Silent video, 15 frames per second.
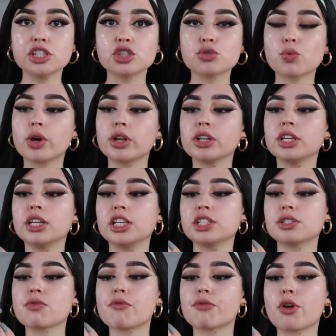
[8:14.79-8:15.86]
This one
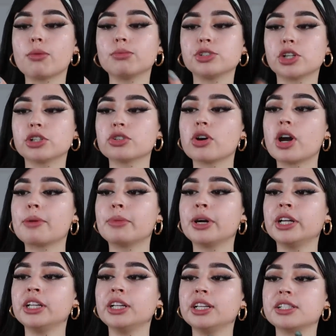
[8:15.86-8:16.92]
is from Giorgio
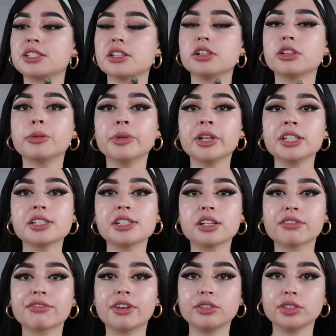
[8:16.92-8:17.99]
Armani. It's the Luminous
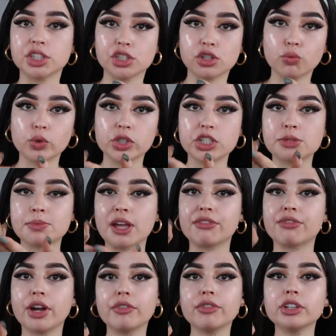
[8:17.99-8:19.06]
Silk Foundation, which is my
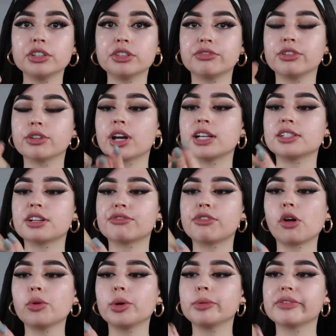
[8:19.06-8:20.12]
favorite. If you guys are
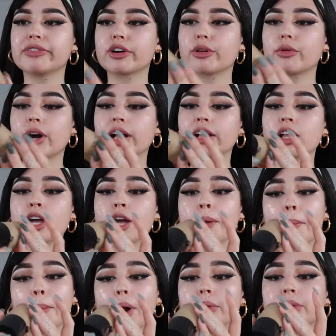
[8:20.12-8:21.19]
following me for a while,
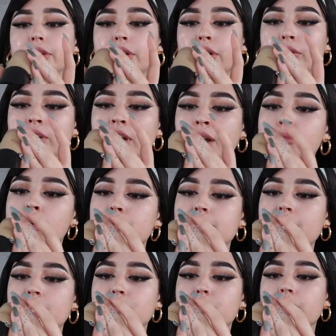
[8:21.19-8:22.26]
probably know that I'm
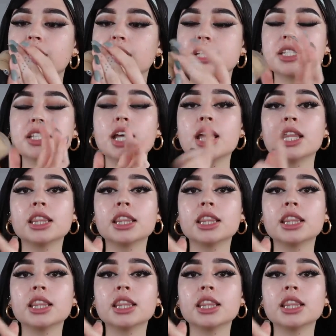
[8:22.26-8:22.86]
obsessed with this.